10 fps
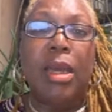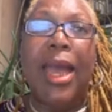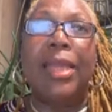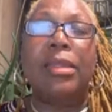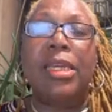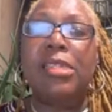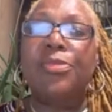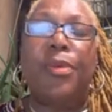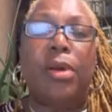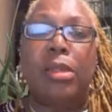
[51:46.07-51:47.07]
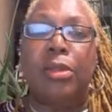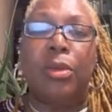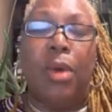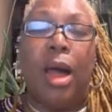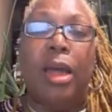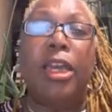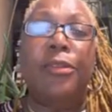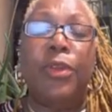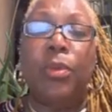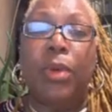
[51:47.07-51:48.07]
at least for a little while,
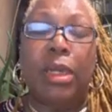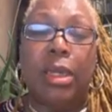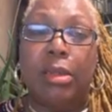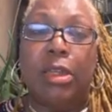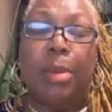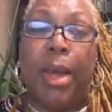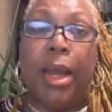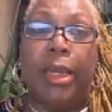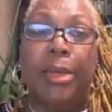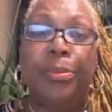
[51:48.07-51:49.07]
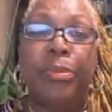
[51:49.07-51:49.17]
if you want to heal your body.